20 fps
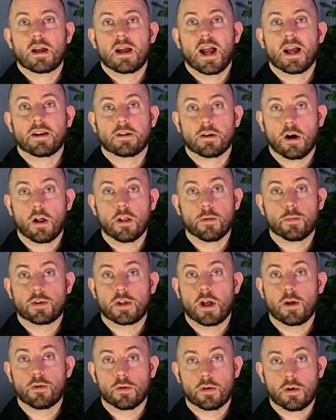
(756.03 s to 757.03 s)
And to all the
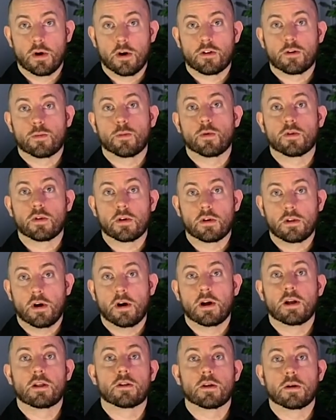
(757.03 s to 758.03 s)
potential customers and
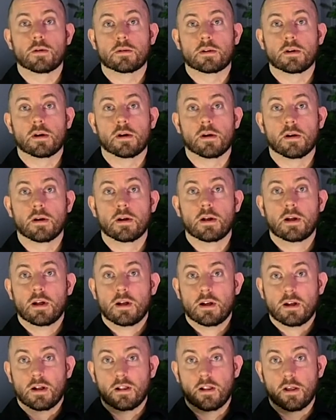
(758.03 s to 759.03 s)
clients out there,
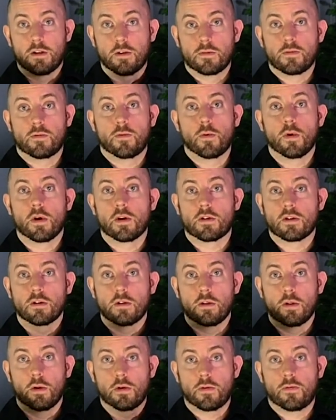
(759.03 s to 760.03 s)
listen for us,
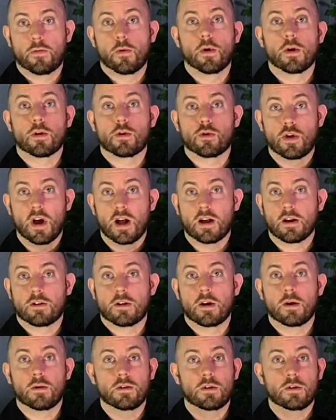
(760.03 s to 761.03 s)
look for us, check us
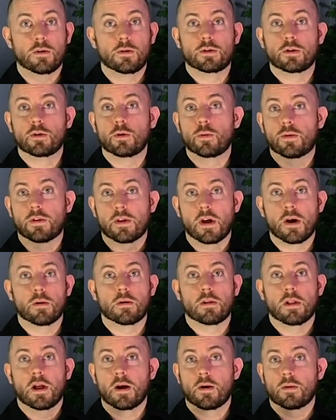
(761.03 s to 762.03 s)
out, YouTube,
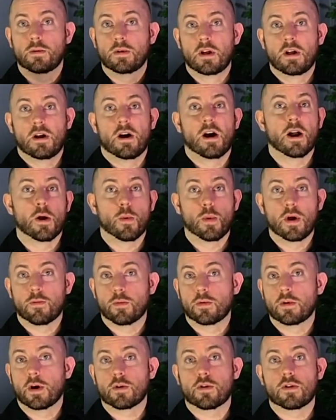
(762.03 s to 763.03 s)
SoundCloud,
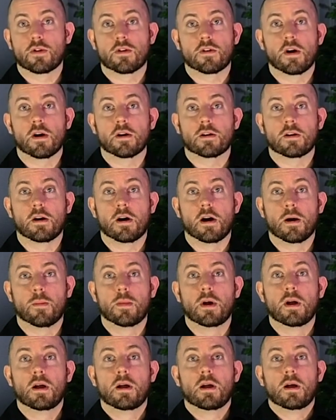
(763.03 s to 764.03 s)
ironwaveproductions.com.
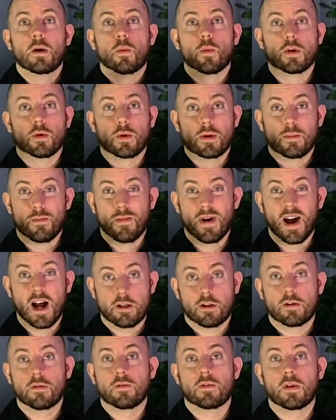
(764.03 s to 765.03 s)
We're doing
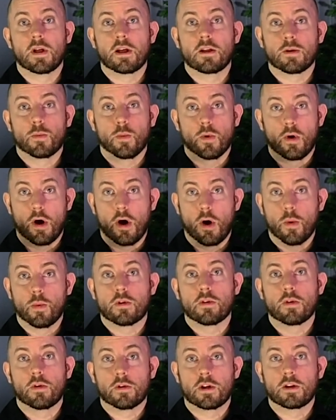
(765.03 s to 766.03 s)
massive things, and we're
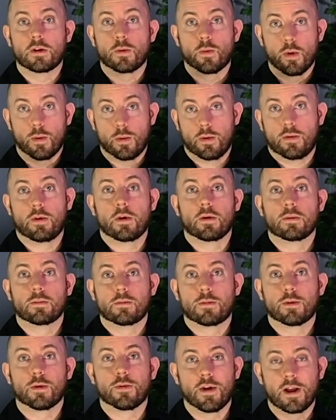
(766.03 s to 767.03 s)
always looking to work with you.
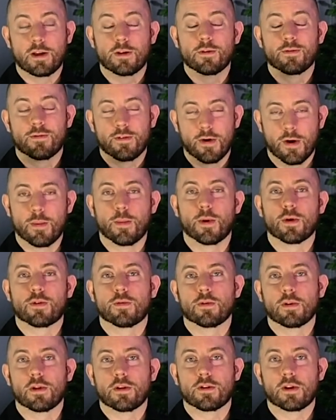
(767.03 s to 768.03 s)
So thank you very much
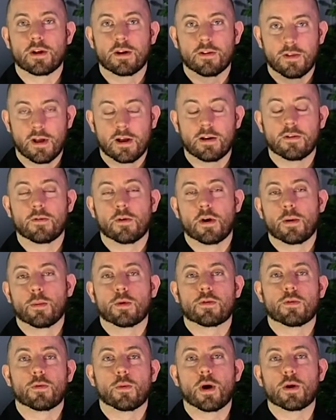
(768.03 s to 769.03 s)
for listening, and thank you very
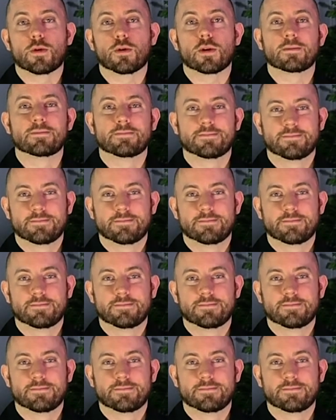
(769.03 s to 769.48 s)
much for watching.